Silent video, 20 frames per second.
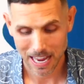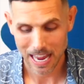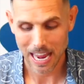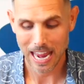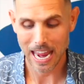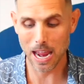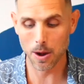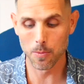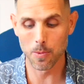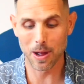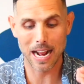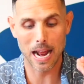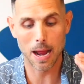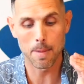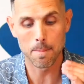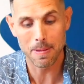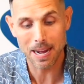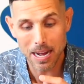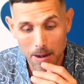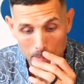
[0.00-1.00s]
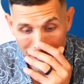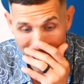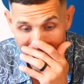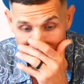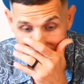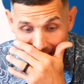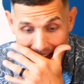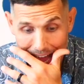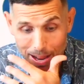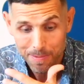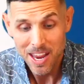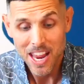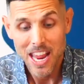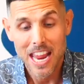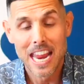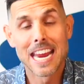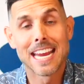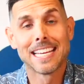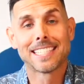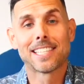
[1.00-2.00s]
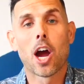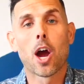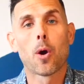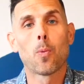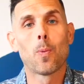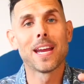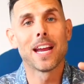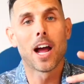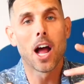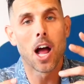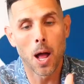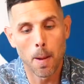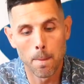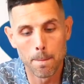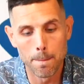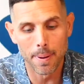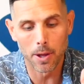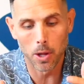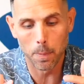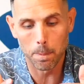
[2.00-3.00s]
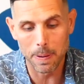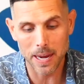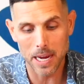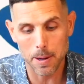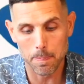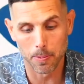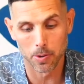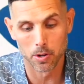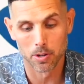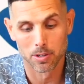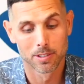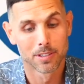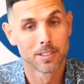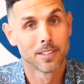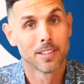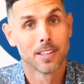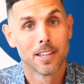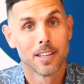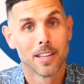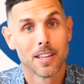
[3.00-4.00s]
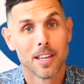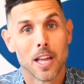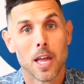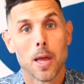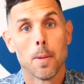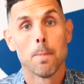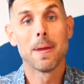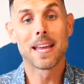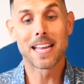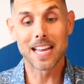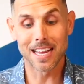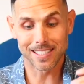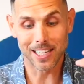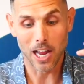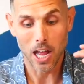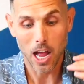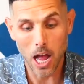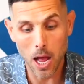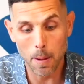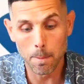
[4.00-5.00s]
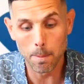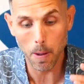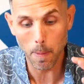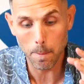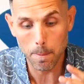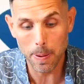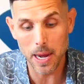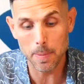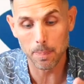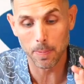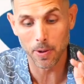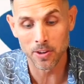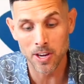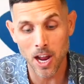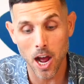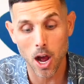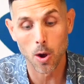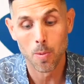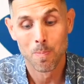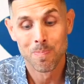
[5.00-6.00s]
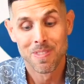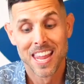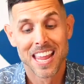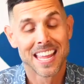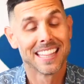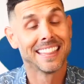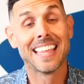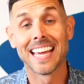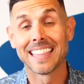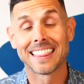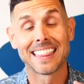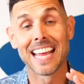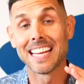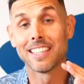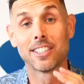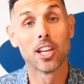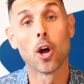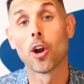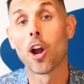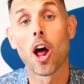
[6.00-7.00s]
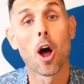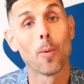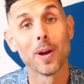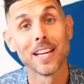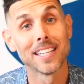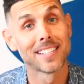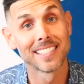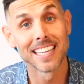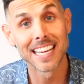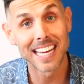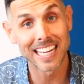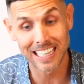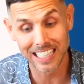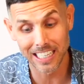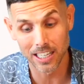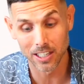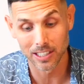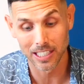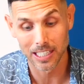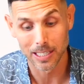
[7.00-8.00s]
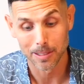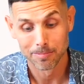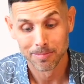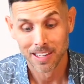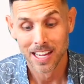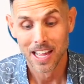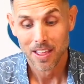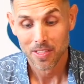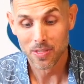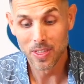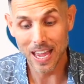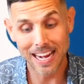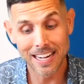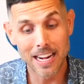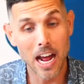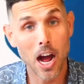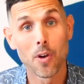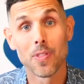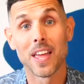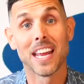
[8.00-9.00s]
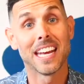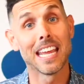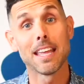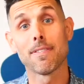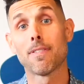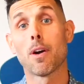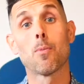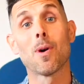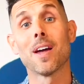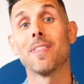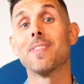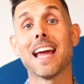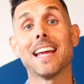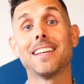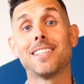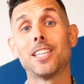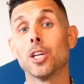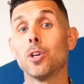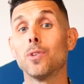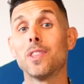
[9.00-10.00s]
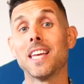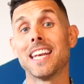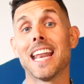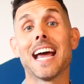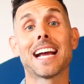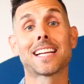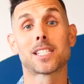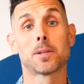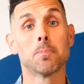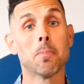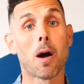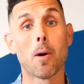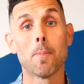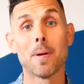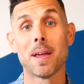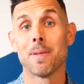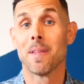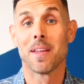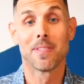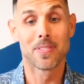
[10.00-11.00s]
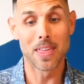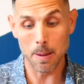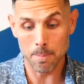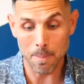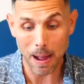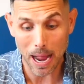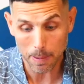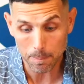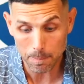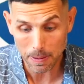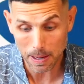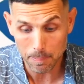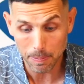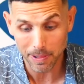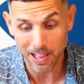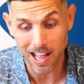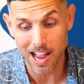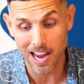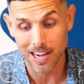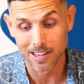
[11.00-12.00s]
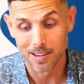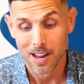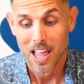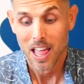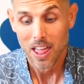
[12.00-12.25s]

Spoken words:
And what I mean by that is, are we humble people? Because humble people know that they don't always see clearly. They know that even when they do, the next moment, they might be blind.